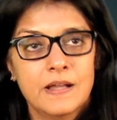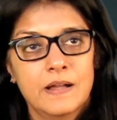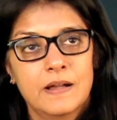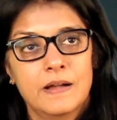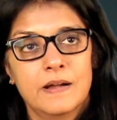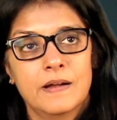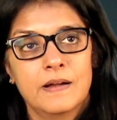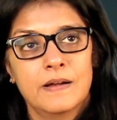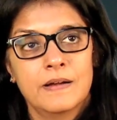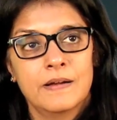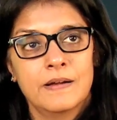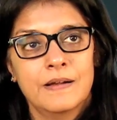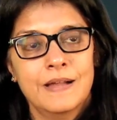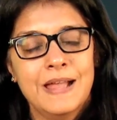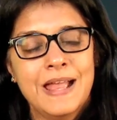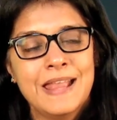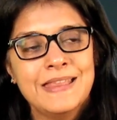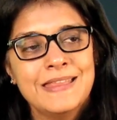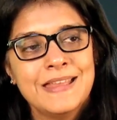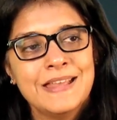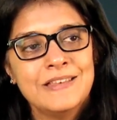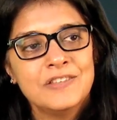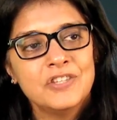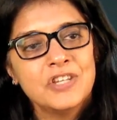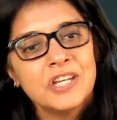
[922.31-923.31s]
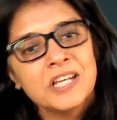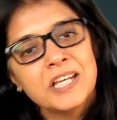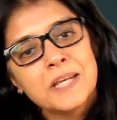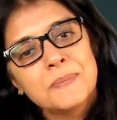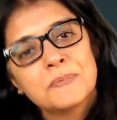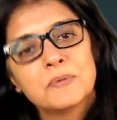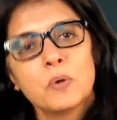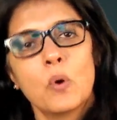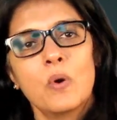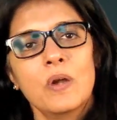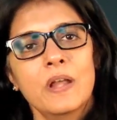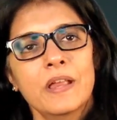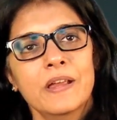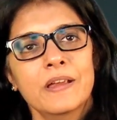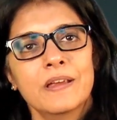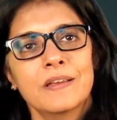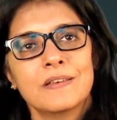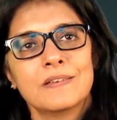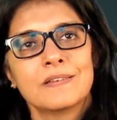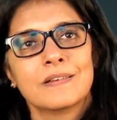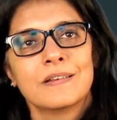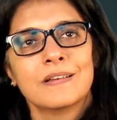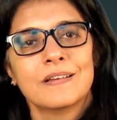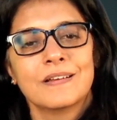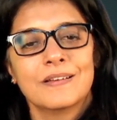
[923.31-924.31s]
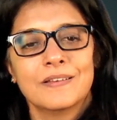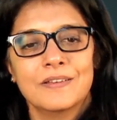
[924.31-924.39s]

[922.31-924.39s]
and then she keeps holding it,